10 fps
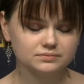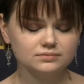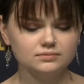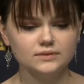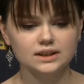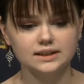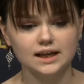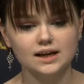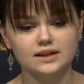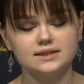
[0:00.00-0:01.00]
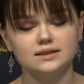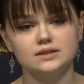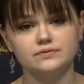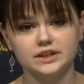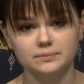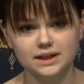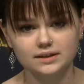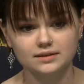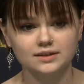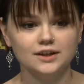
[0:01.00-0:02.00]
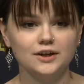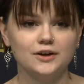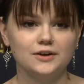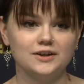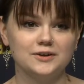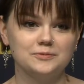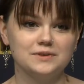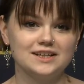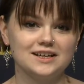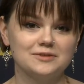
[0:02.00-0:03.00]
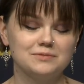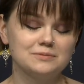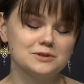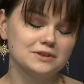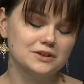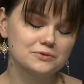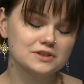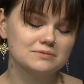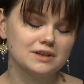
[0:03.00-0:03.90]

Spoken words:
So my native language is German.